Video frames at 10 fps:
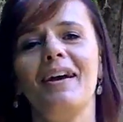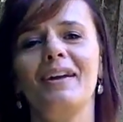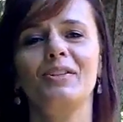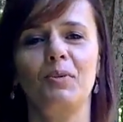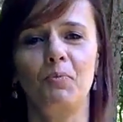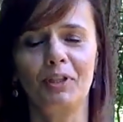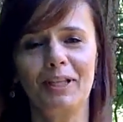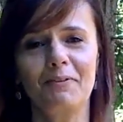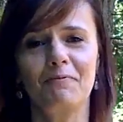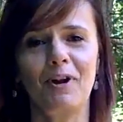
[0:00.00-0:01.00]
Some
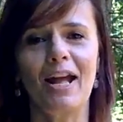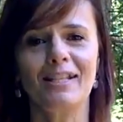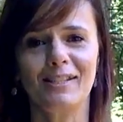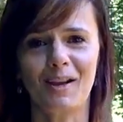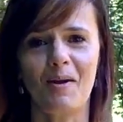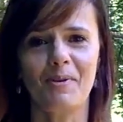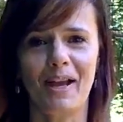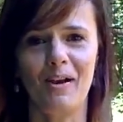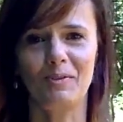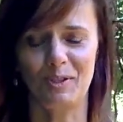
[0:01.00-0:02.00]
woodland friends coming
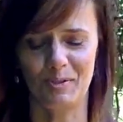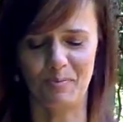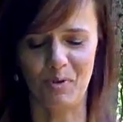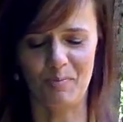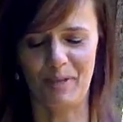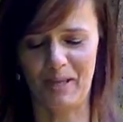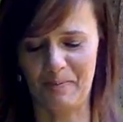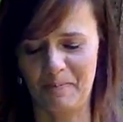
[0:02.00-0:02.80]
out to support me.